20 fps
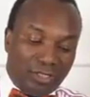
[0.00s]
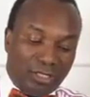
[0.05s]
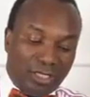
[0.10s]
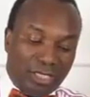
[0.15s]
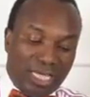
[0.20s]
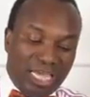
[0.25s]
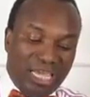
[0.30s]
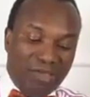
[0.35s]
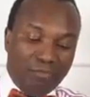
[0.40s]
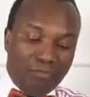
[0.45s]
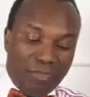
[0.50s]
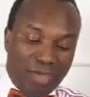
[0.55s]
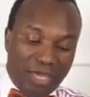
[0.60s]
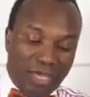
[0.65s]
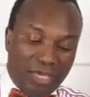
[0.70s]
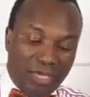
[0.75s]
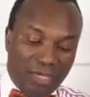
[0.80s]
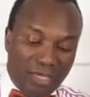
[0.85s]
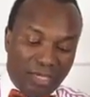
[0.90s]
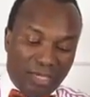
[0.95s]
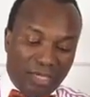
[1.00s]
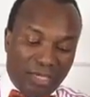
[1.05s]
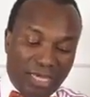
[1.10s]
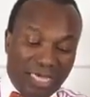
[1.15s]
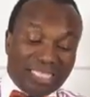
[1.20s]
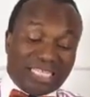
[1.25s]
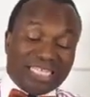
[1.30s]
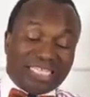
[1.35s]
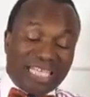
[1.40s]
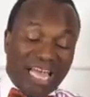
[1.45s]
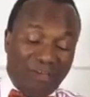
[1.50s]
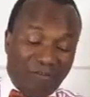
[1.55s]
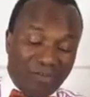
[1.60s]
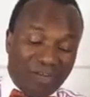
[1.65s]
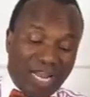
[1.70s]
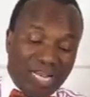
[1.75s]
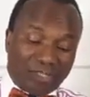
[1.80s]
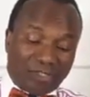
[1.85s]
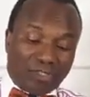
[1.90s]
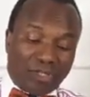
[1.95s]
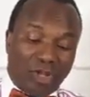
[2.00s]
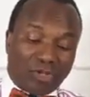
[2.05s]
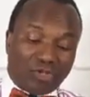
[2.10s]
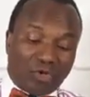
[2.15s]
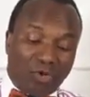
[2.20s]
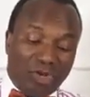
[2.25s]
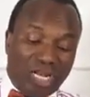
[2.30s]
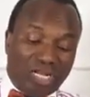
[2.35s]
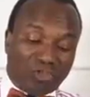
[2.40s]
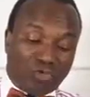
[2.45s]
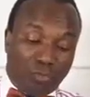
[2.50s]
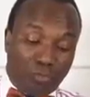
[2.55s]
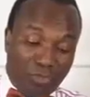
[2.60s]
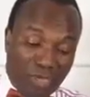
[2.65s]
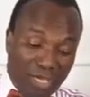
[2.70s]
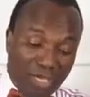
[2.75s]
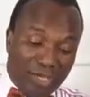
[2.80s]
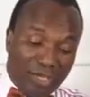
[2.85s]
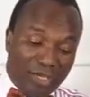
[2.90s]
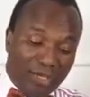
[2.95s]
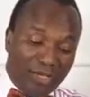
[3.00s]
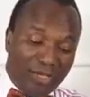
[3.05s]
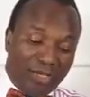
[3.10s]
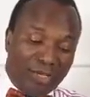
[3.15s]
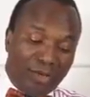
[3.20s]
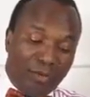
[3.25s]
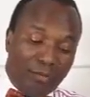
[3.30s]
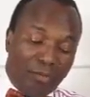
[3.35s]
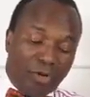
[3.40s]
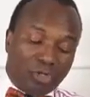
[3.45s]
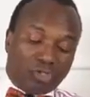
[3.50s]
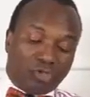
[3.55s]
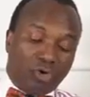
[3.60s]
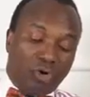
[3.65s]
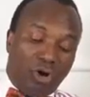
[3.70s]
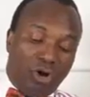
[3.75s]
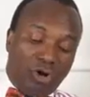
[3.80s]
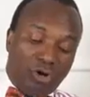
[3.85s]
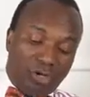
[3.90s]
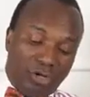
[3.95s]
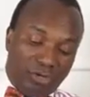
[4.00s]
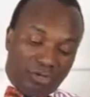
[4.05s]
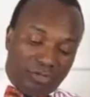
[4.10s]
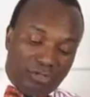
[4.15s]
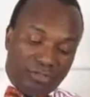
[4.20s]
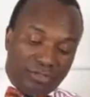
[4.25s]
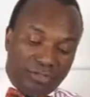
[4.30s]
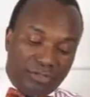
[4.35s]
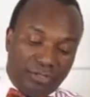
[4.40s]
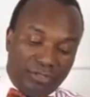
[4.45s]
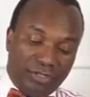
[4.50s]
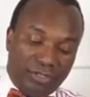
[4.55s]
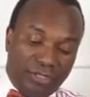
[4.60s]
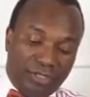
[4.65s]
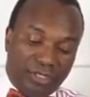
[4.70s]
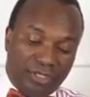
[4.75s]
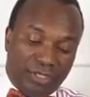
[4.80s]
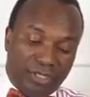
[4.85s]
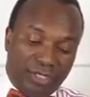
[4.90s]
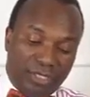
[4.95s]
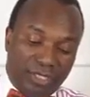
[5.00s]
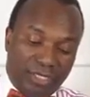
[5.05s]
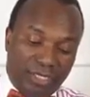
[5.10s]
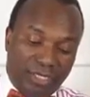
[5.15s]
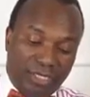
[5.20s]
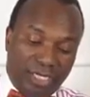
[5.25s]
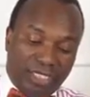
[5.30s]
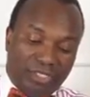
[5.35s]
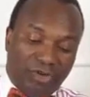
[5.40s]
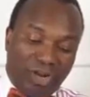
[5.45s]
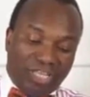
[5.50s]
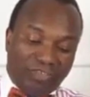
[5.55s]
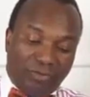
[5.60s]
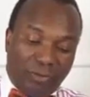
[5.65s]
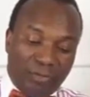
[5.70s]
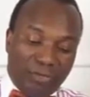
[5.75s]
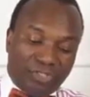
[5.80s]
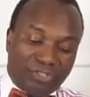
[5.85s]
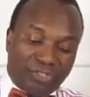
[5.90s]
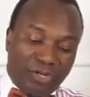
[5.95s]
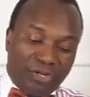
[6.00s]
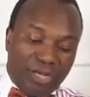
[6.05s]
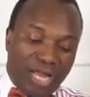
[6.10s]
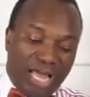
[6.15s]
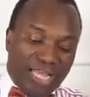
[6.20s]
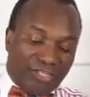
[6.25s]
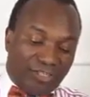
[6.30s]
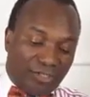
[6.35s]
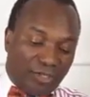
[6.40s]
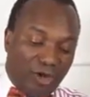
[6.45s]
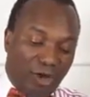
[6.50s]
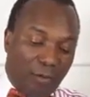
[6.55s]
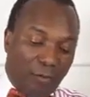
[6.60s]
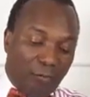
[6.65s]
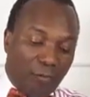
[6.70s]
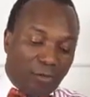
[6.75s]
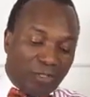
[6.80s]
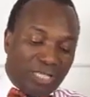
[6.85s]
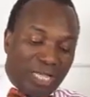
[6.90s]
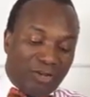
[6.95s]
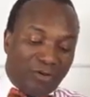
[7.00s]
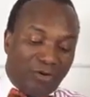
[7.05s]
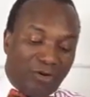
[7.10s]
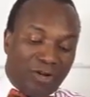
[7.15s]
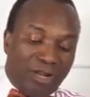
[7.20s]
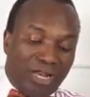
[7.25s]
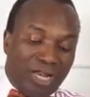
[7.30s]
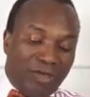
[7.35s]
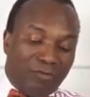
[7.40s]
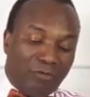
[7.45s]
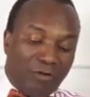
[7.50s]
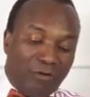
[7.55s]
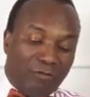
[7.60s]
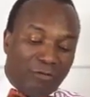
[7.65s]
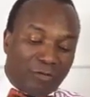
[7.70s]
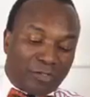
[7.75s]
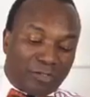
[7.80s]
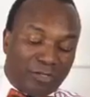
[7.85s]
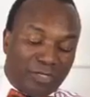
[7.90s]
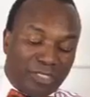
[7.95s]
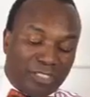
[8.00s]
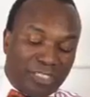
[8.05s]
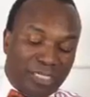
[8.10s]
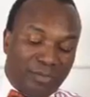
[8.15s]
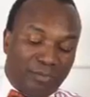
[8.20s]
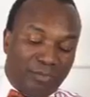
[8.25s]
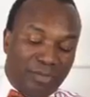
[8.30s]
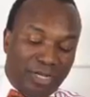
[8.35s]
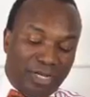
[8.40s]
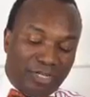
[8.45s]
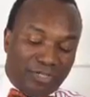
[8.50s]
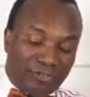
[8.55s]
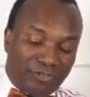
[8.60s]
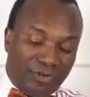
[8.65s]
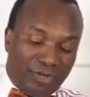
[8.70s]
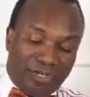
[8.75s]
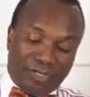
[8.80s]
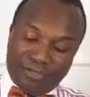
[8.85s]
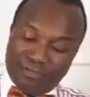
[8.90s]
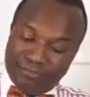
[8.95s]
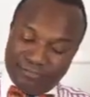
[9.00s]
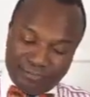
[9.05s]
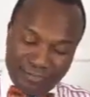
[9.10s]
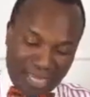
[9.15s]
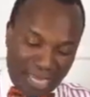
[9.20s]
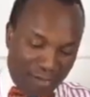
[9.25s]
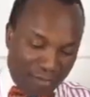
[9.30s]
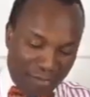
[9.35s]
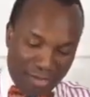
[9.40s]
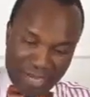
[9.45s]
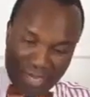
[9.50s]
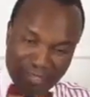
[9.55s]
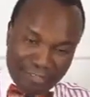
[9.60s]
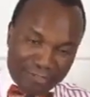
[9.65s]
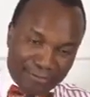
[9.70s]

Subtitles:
in me, it is evident not only to me, but to others. The transformation has come with another level of authority in ministry. Amen.